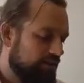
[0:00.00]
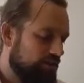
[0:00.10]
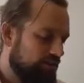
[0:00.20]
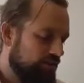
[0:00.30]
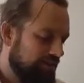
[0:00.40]

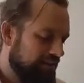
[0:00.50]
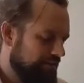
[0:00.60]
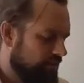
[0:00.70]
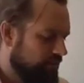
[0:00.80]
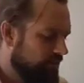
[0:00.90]
sort of like they
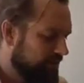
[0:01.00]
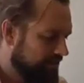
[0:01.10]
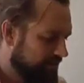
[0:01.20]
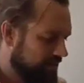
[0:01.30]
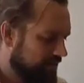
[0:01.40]
take
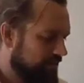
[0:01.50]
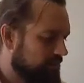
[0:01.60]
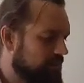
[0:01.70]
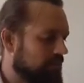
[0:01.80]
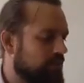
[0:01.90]
risks in it
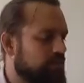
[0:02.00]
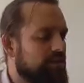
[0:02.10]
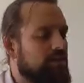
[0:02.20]
themselves.